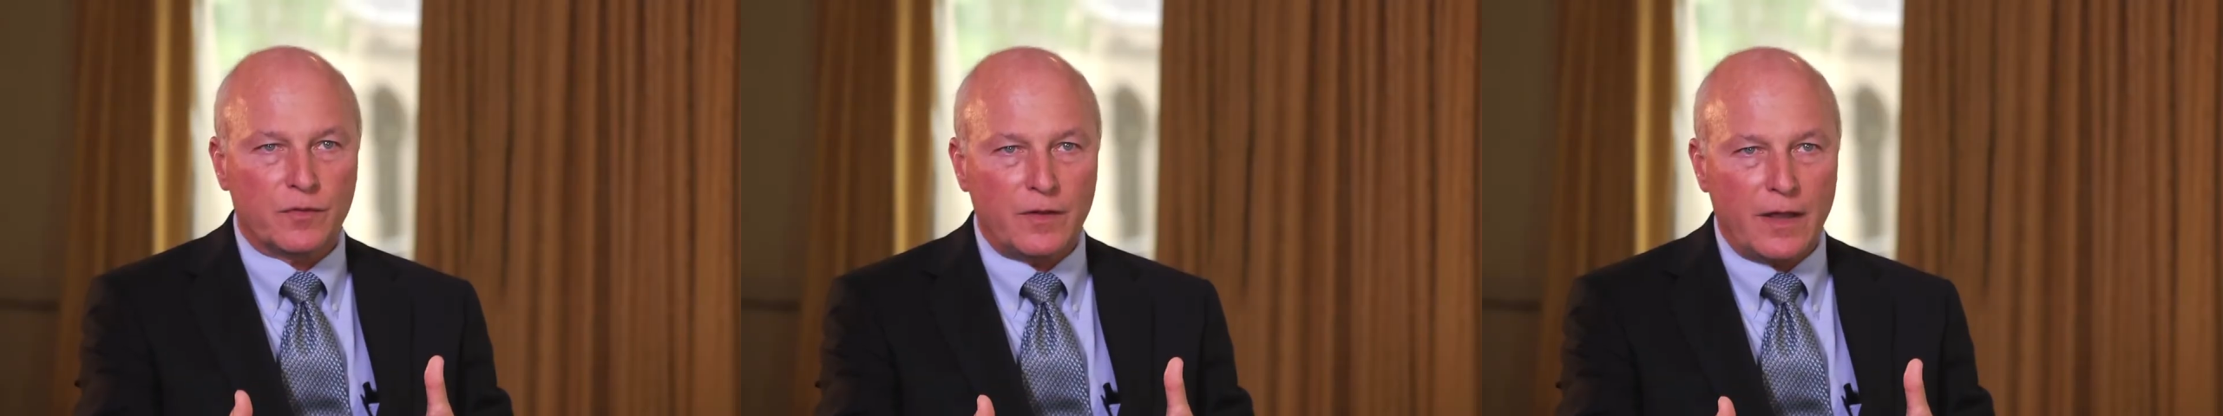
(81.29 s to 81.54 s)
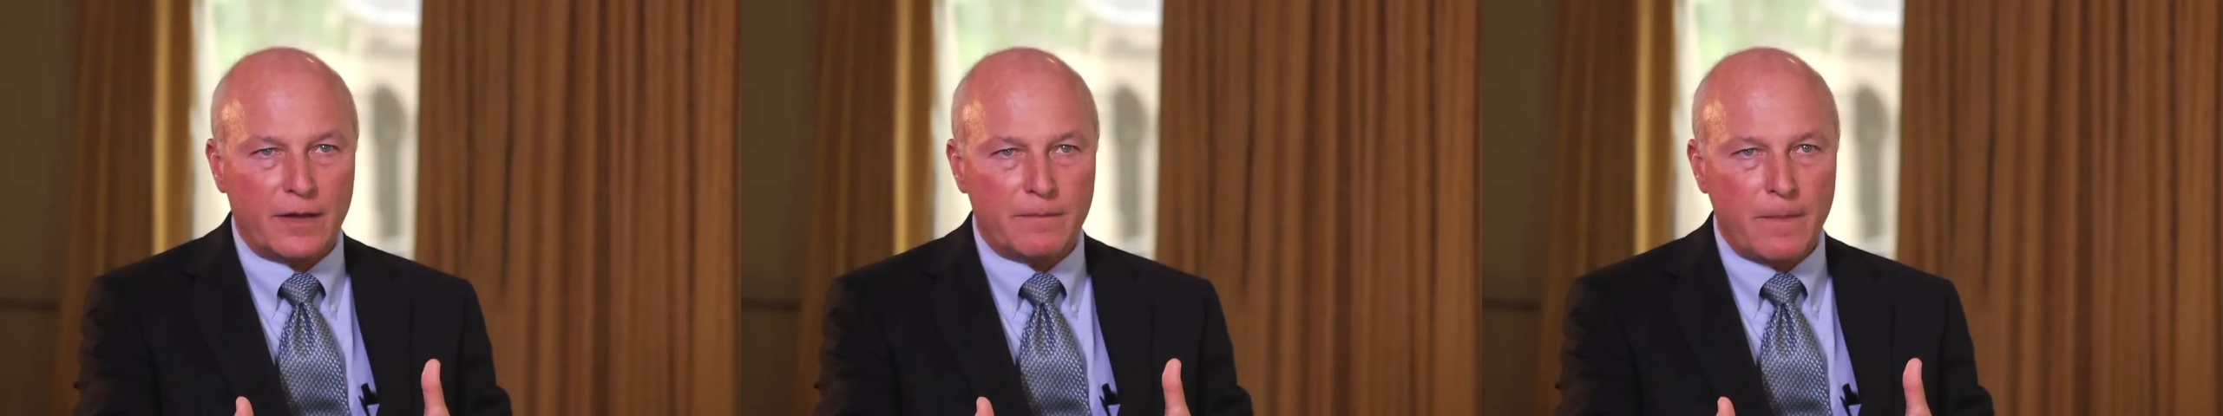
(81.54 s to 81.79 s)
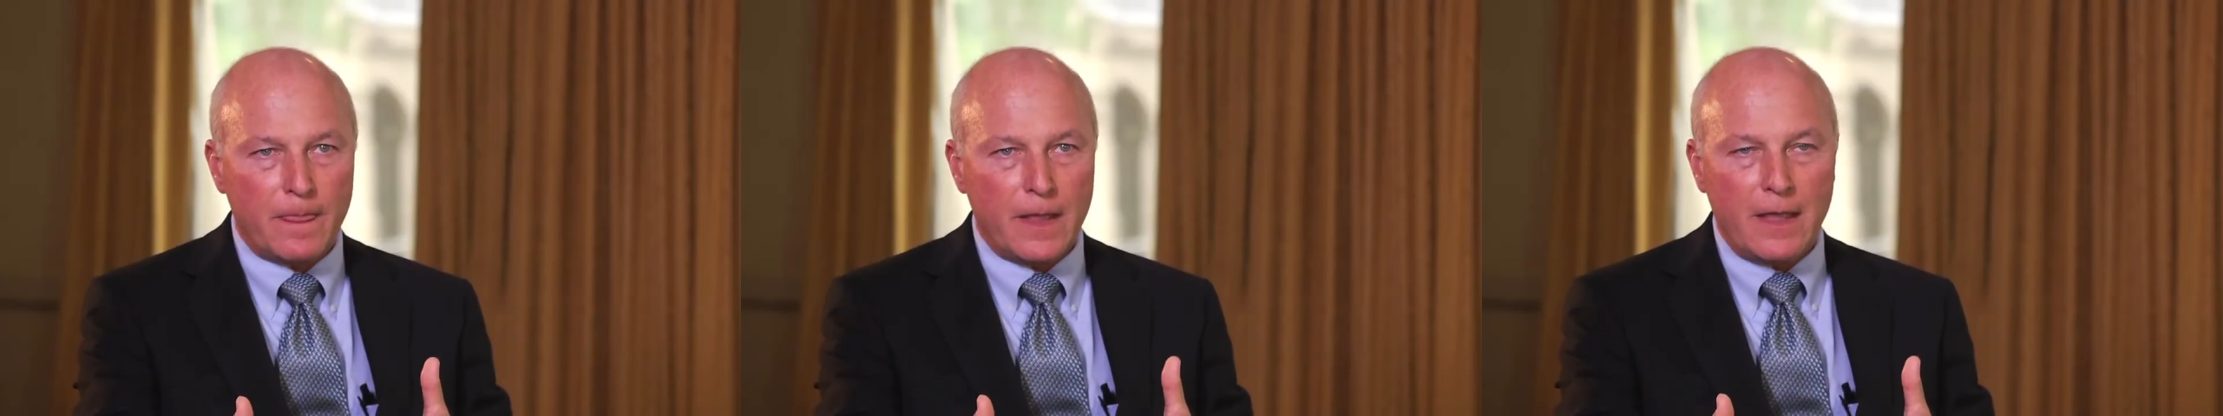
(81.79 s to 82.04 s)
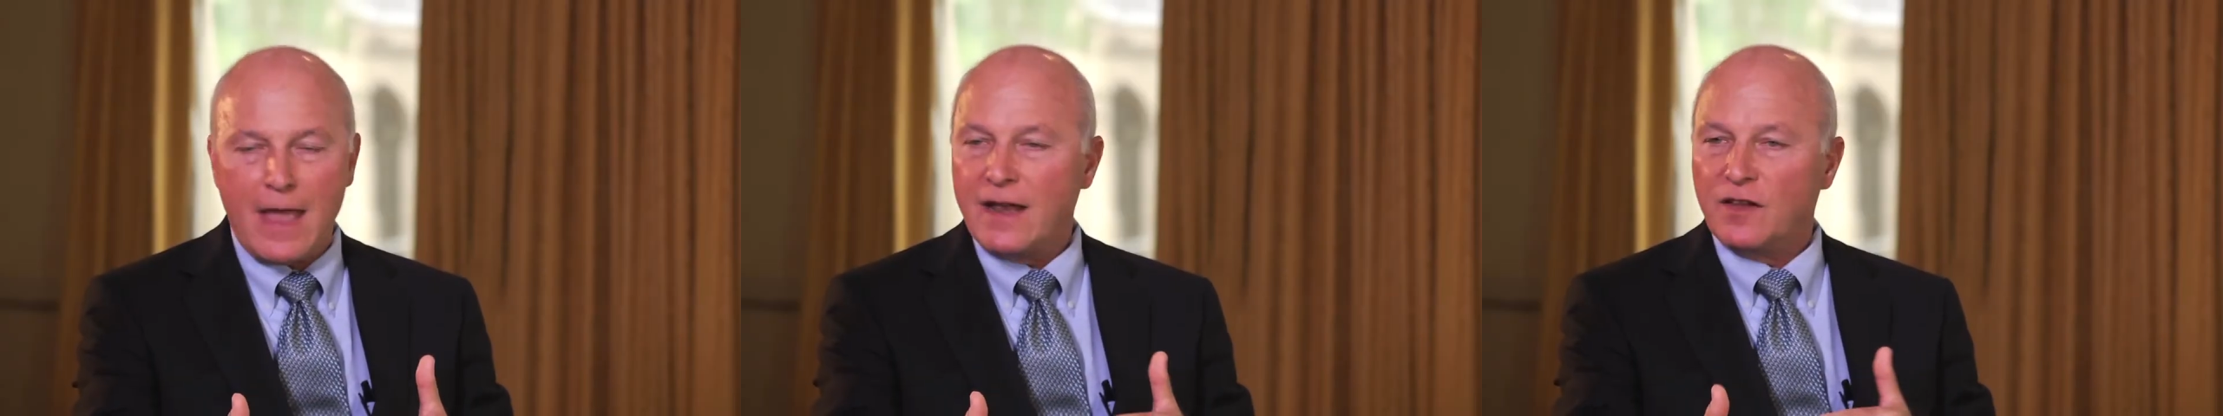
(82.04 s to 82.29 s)
setting.
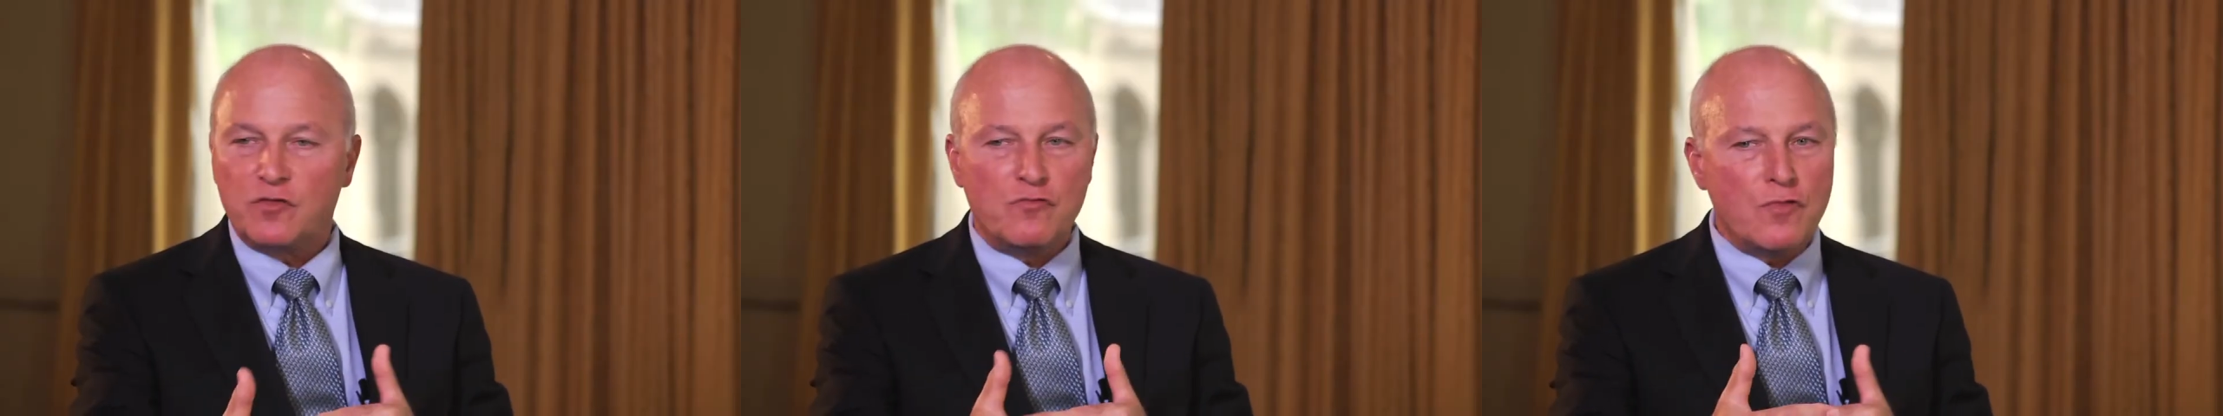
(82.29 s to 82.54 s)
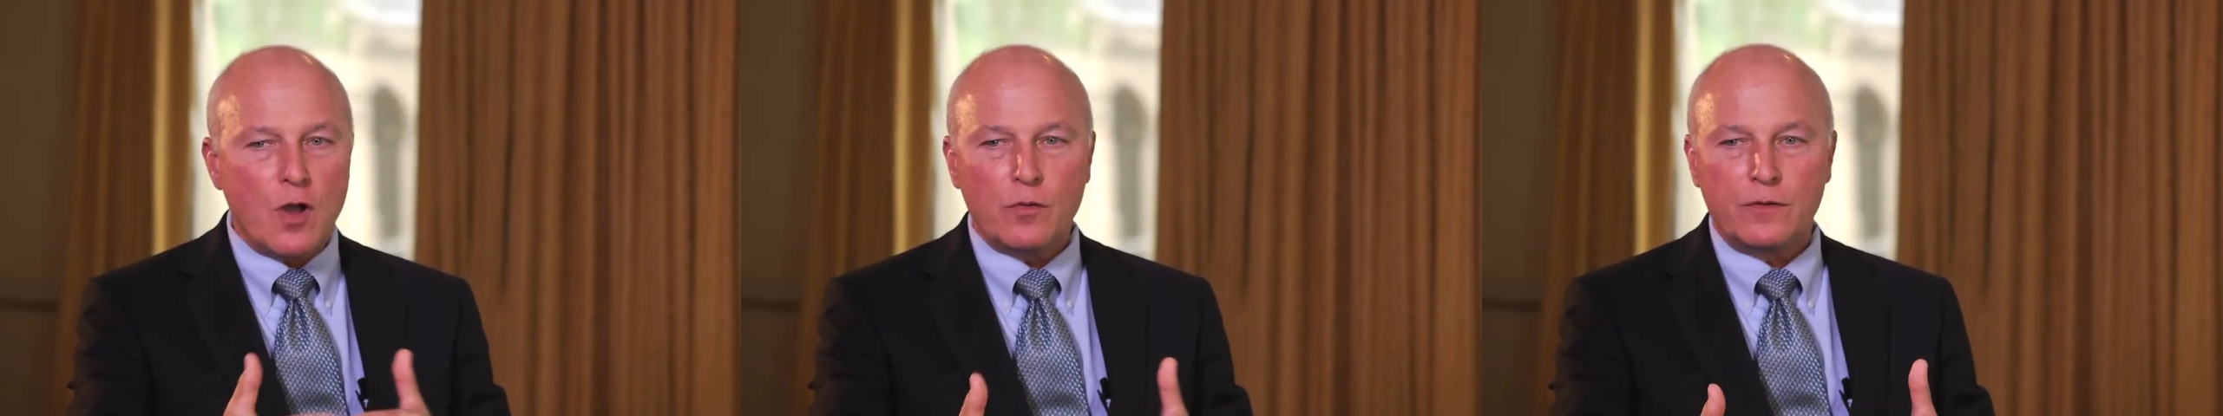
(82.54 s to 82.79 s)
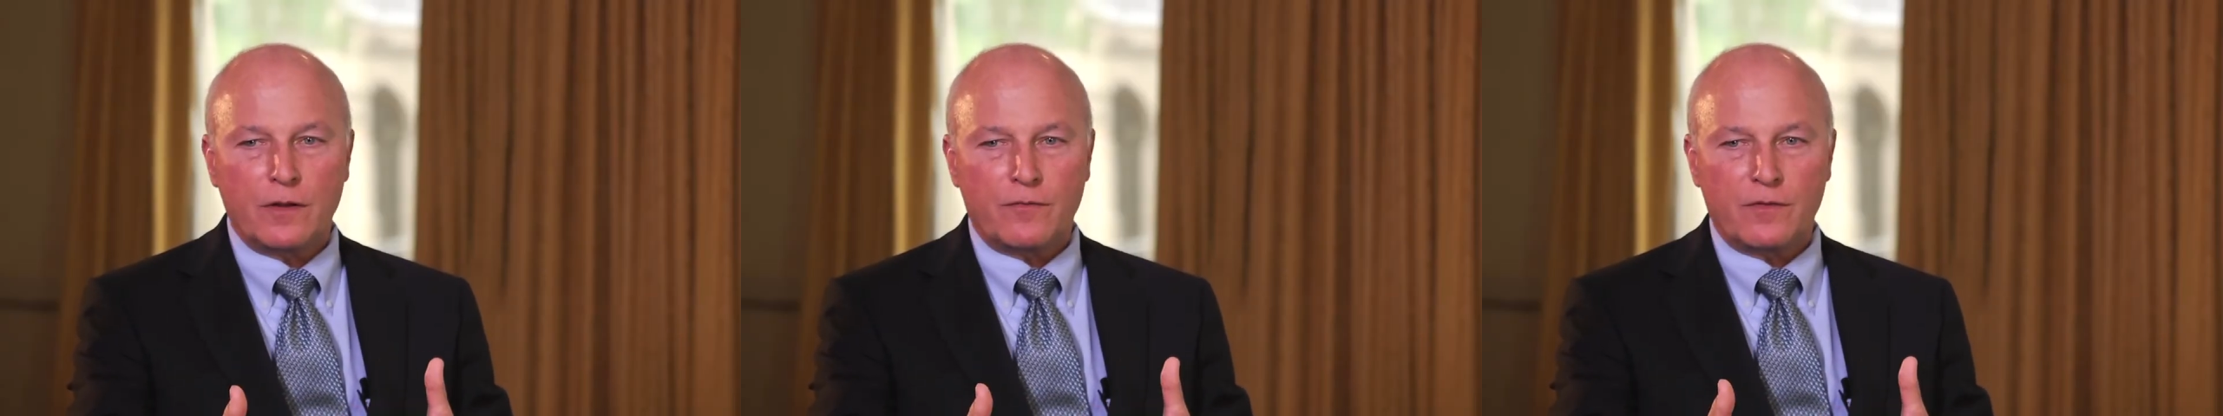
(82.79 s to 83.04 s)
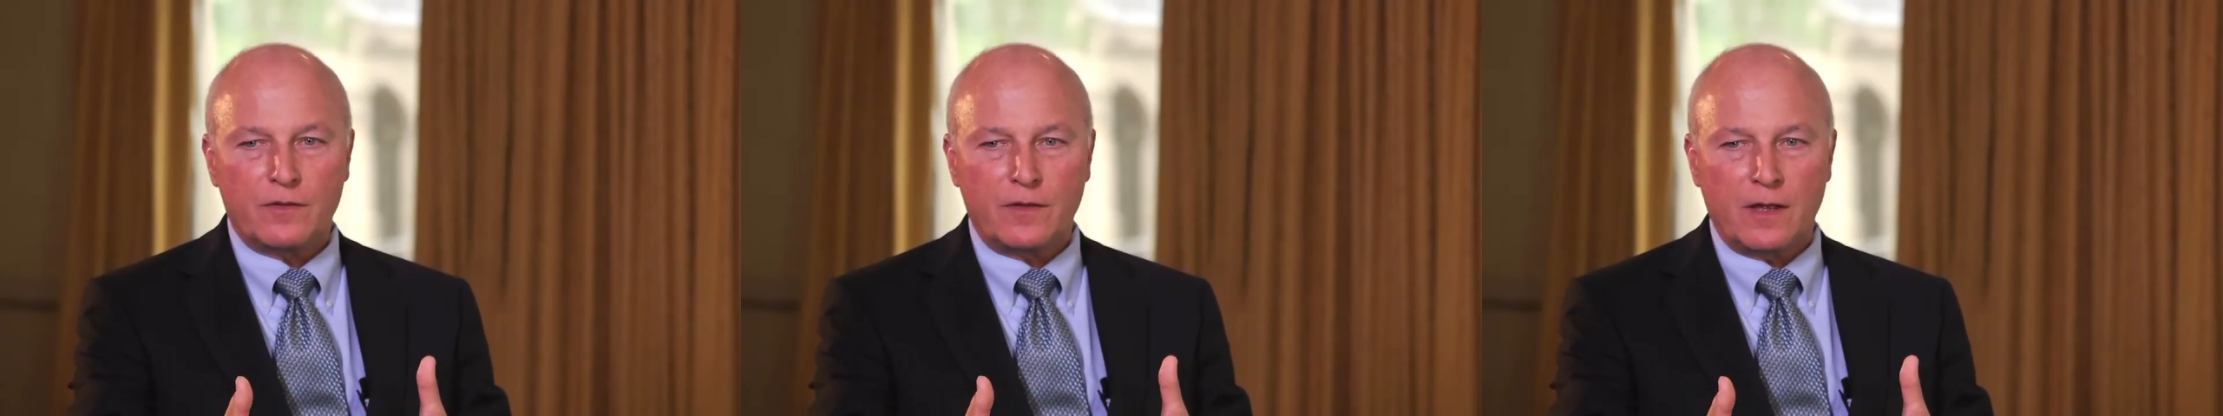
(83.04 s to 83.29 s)
And it's no
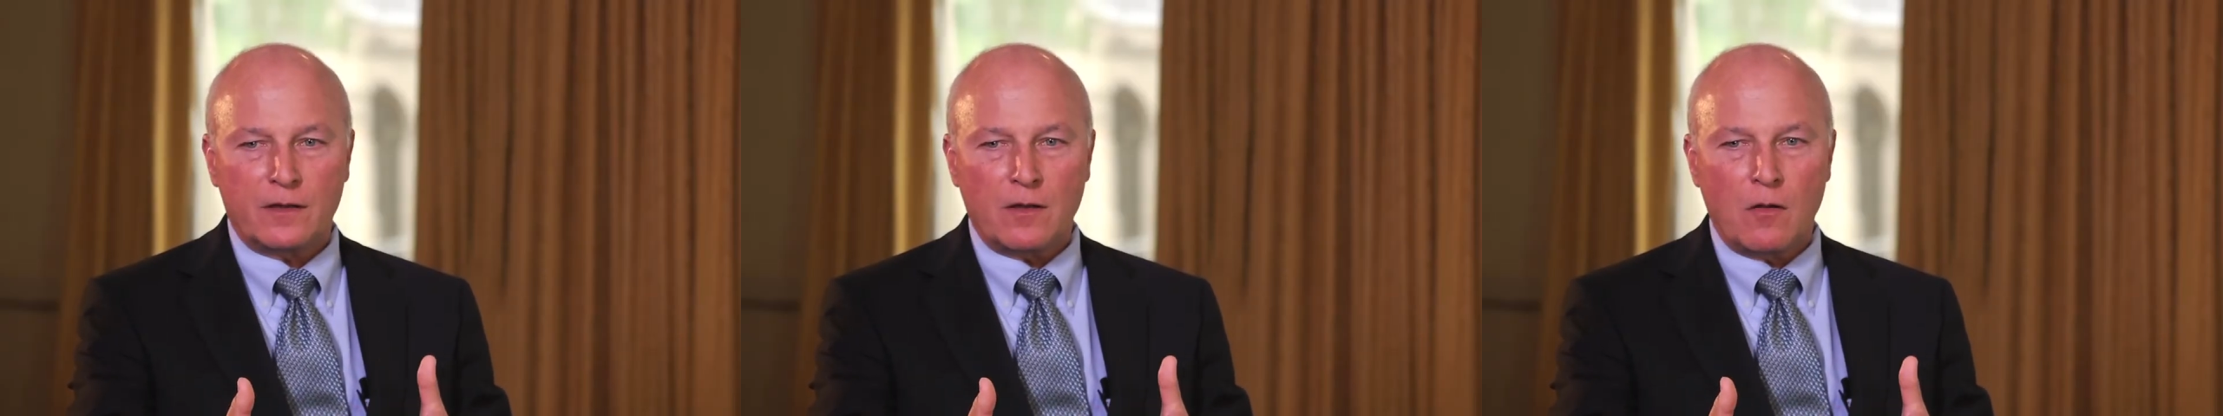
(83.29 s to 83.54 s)
different than